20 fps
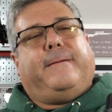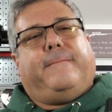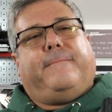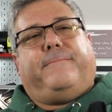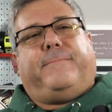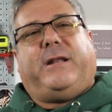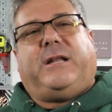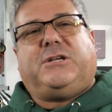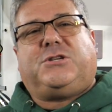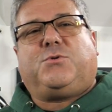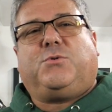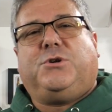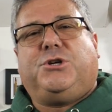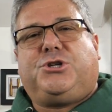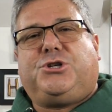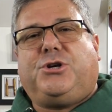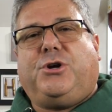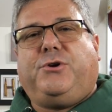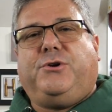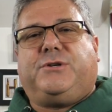But I just want to
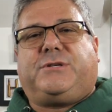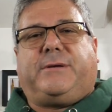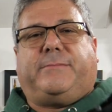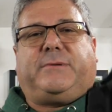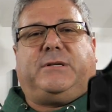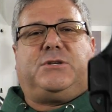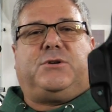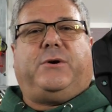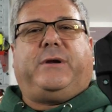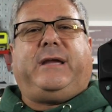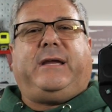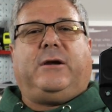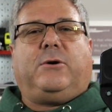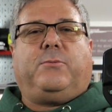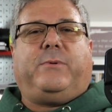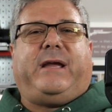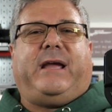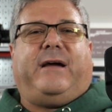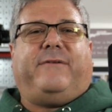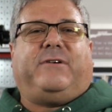show you something. So here
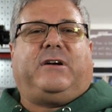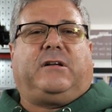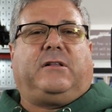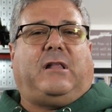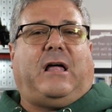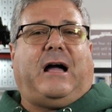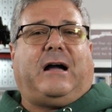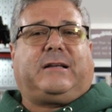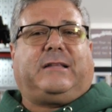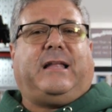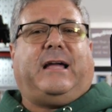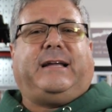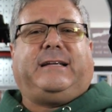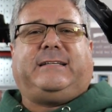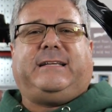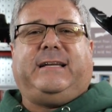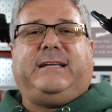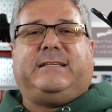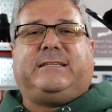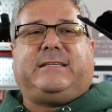we have a Glock
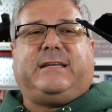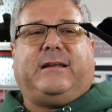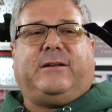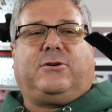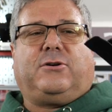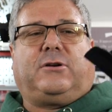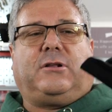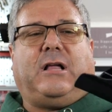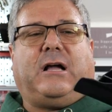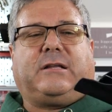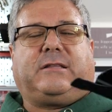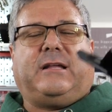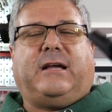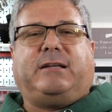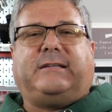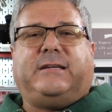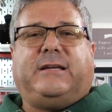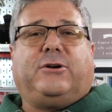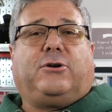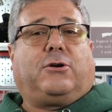19, standard Glock
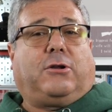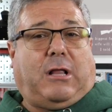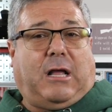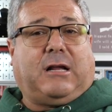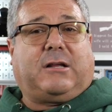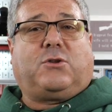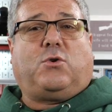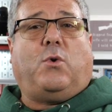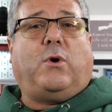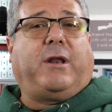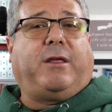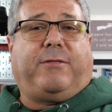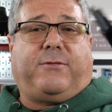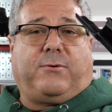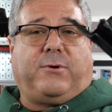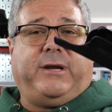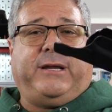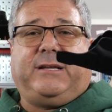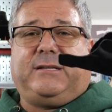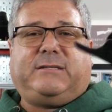19 or Glock
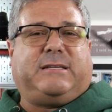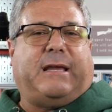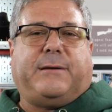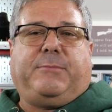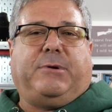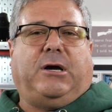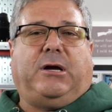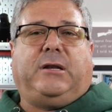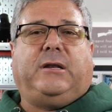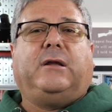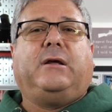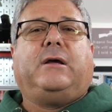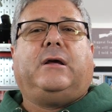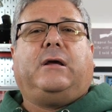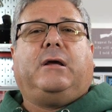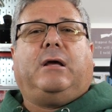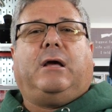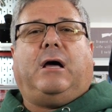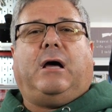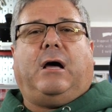23, same gun,
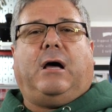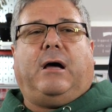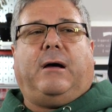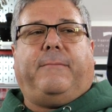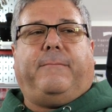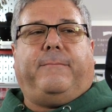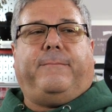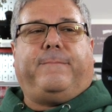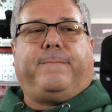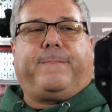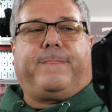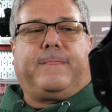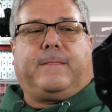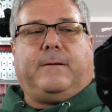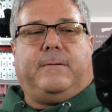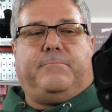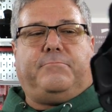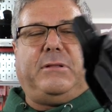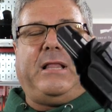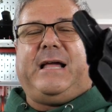
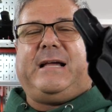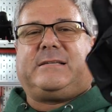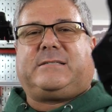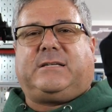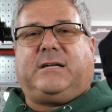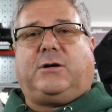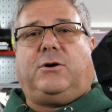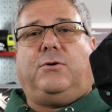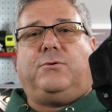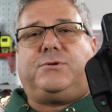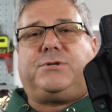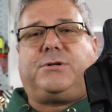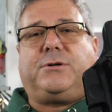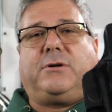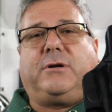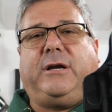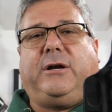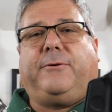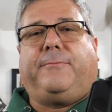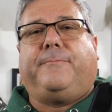plastic
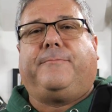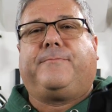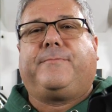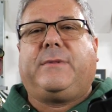holster here.